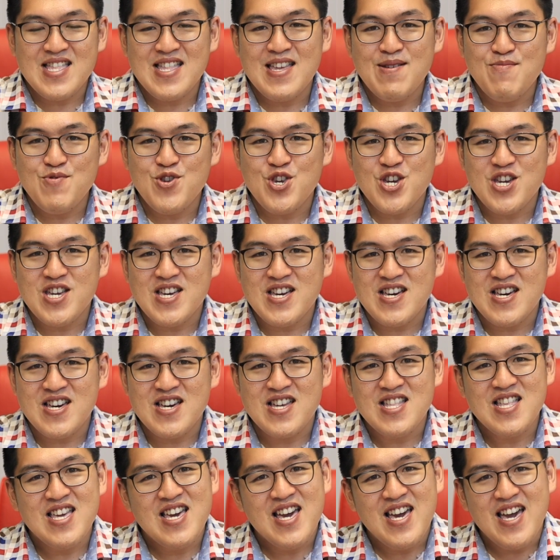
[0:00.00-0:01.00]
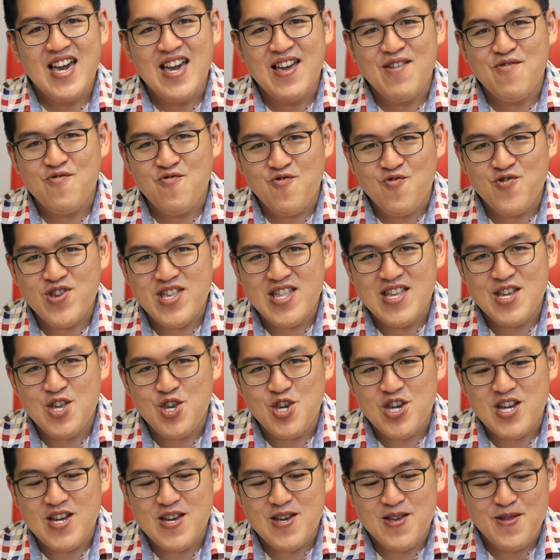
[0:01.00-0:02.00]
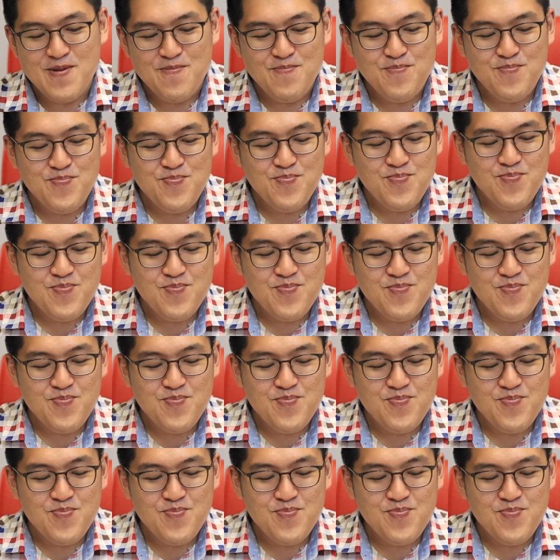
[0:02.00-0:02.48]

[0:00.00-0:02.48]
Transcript: steamed chicken and roasted chicken.